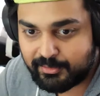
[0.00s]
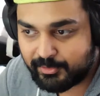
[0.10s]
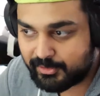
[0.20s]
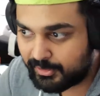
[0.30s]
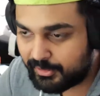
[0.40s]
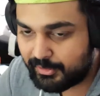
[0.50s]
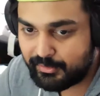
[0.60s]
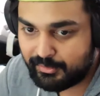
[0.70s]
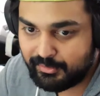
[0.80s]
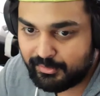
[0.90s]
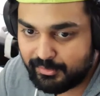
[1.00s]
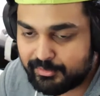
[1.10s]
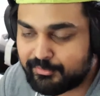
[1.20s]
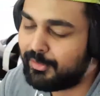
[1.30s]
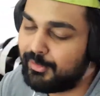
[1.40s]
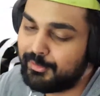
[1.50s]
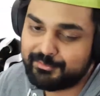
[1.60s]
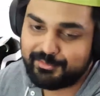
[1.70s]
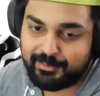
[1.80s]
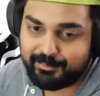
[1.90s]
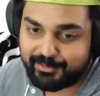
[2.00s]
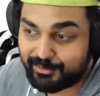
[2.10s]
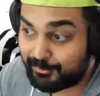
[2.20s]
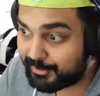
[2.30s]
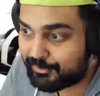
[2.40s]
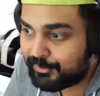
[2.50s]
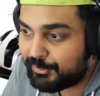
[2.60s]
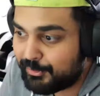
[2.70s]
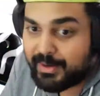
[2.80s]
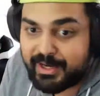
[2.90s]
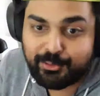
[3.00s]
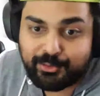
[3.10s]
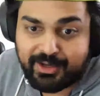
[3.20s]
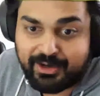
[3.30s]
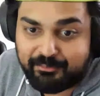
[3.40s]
I'm like, yeah. It's like, oh, it's not a big deal. I'm like, you, you made it look like a